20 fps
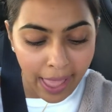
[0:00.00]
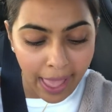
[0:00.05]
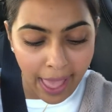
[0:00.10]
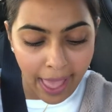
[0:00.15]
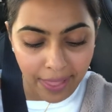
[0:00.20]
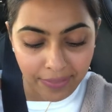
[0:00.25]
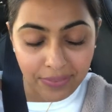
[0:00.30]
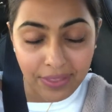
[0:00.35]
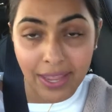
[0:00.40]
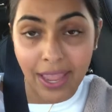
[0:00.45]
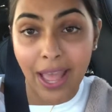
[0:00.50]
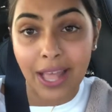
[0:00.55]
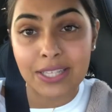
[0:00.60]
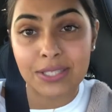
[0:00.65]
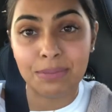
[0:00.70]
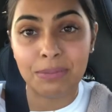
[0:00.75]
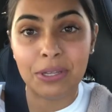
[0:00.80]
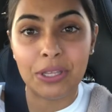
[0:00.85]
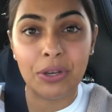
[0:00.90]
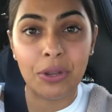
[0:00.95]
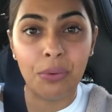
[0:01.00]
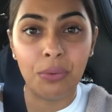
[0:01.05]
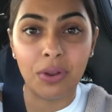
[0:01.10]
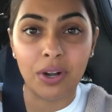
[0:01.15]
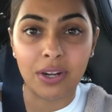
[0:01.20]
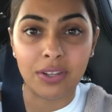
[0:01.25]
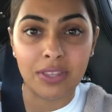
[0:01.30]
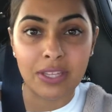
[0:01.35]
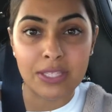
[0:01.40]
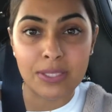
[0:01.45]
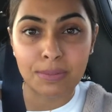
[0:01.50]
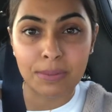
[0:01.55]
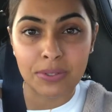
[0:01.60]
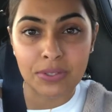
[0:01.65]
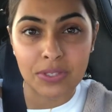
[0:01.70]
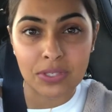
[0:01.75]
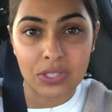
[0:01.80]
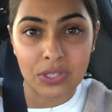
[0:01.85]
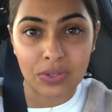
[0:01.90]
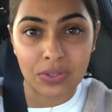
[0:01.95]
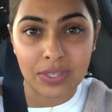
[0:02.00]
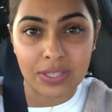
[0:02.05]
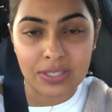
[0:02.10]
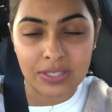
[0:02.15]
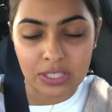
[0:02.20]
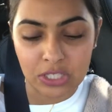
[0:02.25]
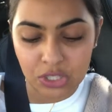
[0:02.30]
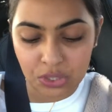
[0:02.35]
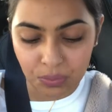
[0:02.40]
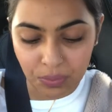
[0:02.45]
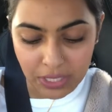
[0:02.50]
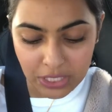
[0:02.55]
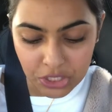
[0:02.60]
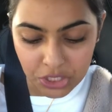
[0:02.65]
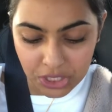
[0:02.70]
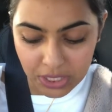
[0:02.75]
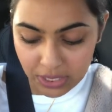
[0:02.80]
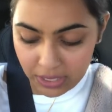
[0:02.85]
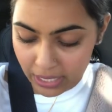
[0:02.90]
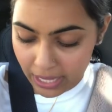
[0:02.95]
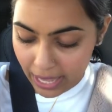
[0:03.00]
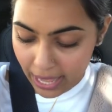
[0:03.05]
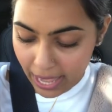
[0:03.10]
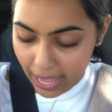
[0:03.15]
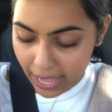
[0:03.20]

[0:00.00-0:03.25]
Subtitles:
and they asked me, you know, what are they supposed to do in this situation?